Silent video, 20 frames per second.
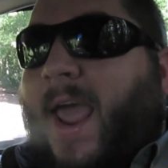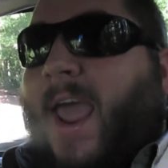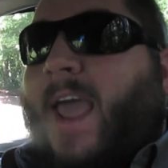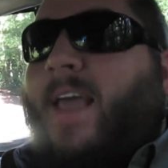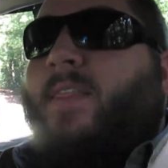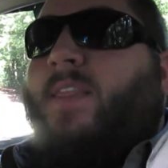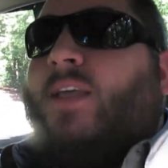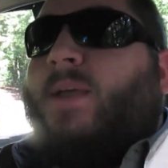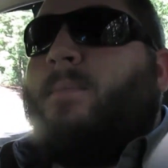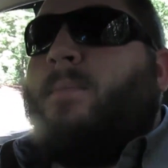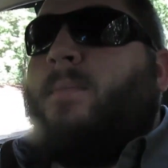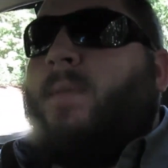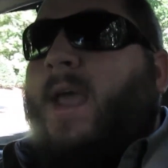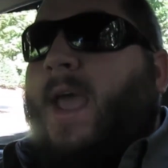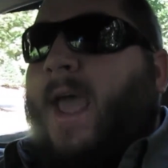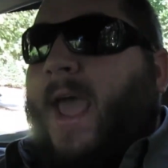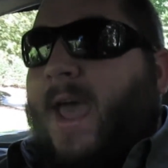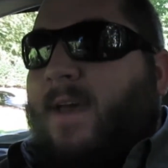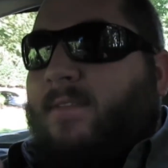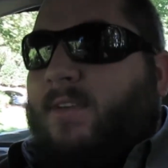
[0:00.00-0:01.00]
and then
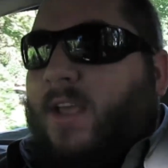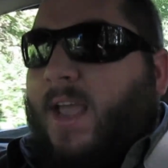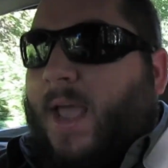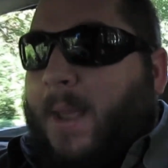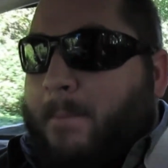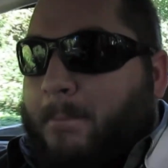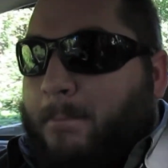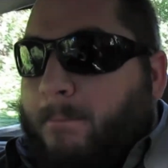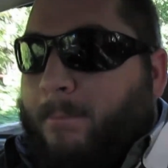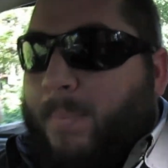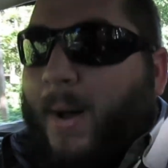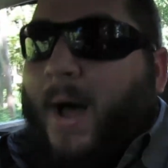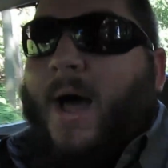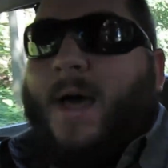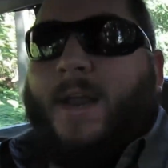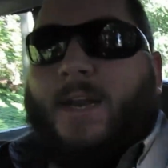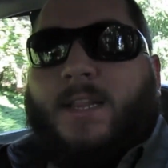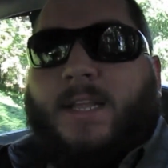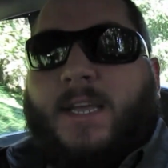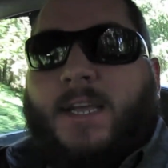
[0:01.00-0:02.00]
having a
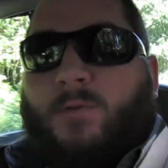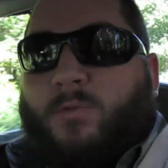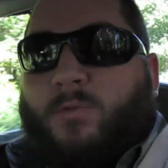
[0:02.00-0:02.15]
bodily